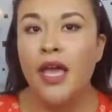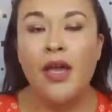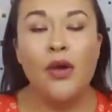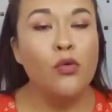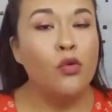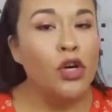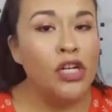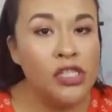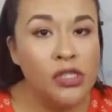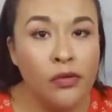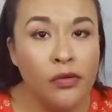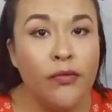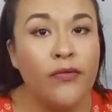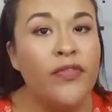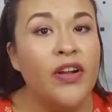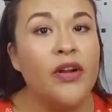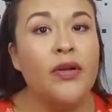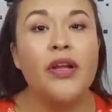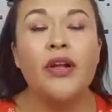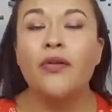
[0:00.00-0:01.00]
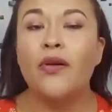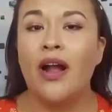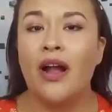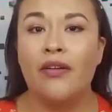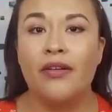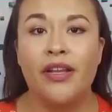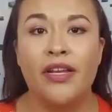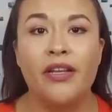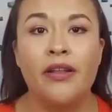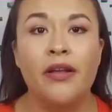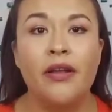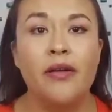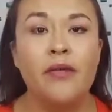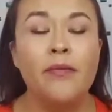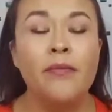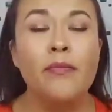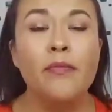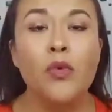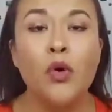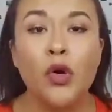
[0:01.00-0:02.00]
It was very crowded,
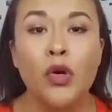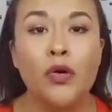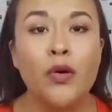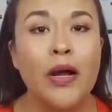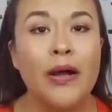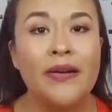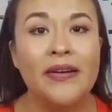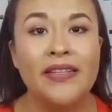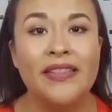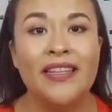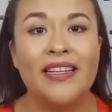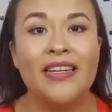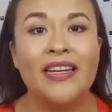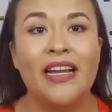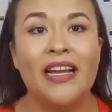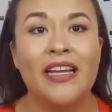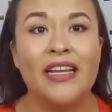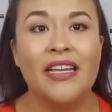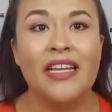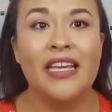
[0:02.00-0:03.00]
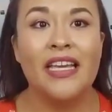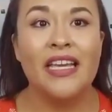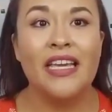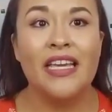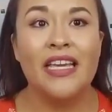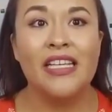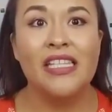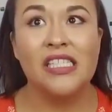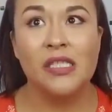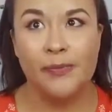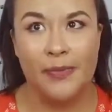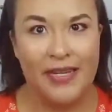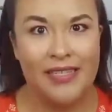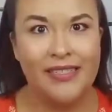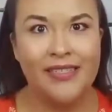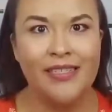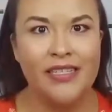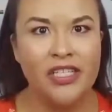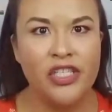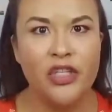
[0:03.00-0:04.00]
more crowded than I
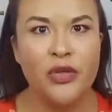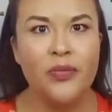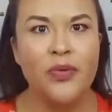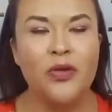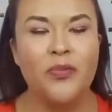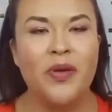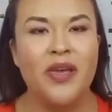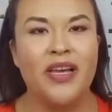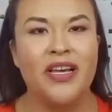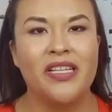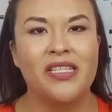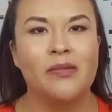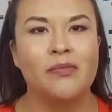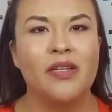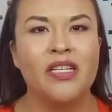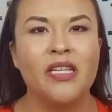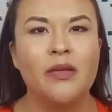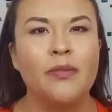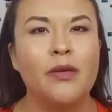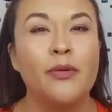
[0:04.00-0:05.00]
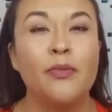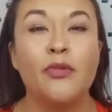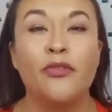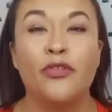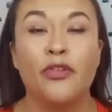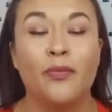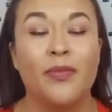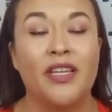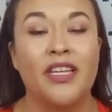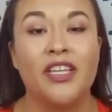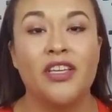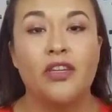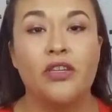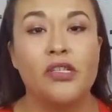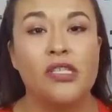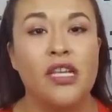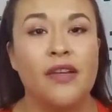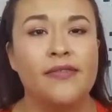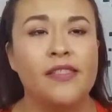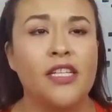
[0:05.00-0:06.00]
expected it to be, because many people for many
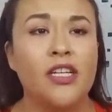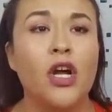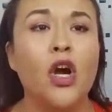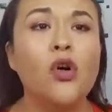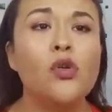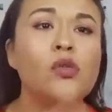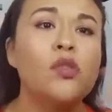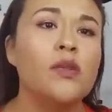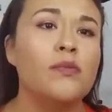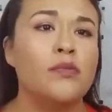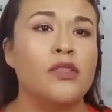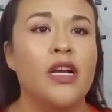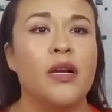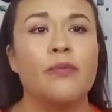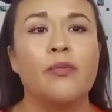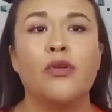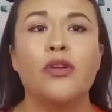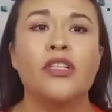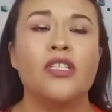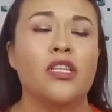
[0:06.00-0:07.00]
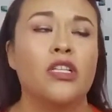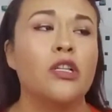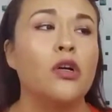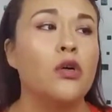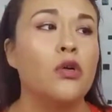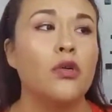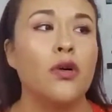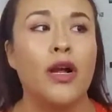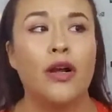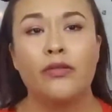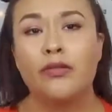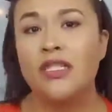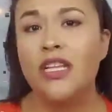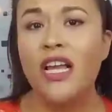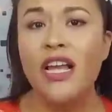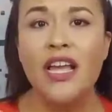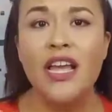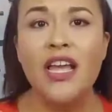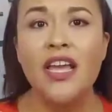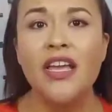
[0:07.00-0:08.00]
years have said, oh, September is a low crowd
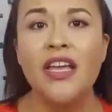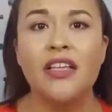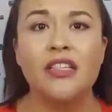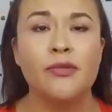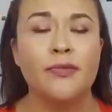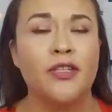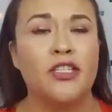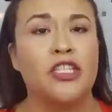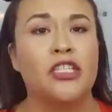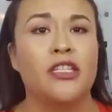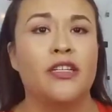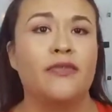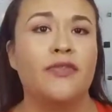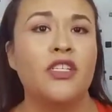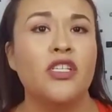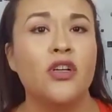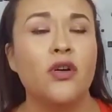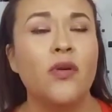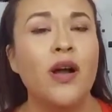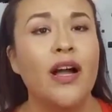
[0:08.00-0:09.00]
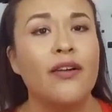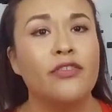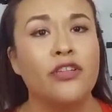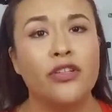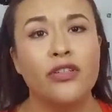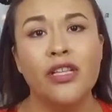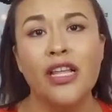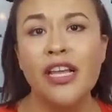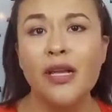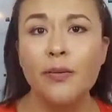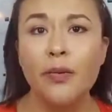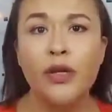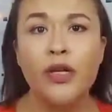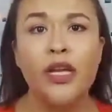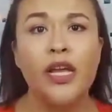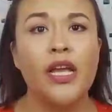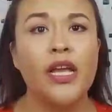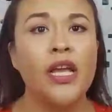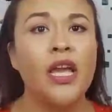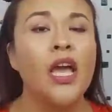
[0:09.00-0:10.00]
day, especially if you go after Labor
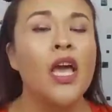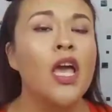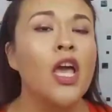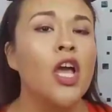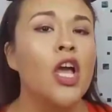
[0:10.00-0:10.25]
Day.